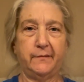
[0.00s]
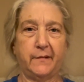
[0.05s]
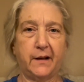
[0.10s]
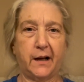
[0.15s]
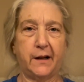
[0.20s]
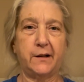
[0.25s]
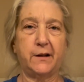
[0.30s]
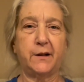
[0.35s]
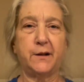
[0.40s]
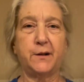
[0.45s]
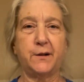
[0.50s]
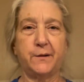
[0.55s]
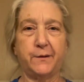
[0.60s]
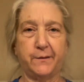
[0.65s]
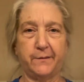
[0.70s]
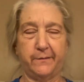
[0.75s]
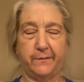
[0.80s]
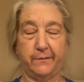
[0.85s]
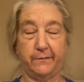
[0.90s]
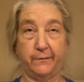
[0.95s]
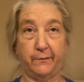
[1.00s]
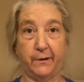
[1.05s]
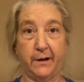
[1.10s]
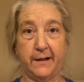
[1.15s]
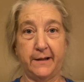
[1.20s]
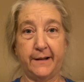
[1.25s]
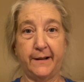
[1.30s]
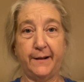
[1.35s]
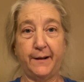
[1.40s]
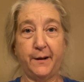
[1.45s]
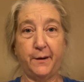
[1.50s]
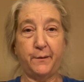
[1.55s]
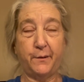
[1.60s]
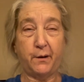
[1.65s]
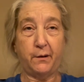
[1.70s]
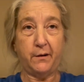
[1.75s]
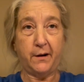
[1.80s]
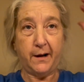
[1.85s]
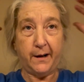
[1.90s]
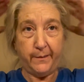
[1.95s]
I just recently
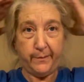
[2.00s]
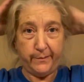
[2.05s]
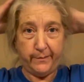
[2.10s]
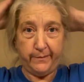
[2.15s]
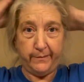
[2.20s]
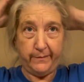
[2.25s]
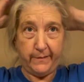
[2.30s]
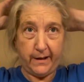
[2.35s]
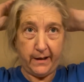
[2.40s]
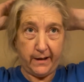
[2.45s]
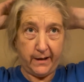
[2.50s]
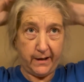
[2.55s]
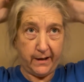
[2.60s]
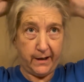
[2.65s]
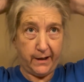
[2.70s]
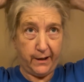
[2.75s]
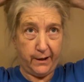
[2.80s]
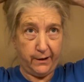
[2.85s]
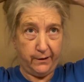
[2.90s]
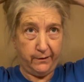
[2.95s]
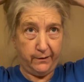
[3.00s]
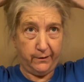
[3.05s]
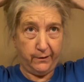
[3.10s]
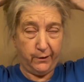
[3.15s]
woke up and I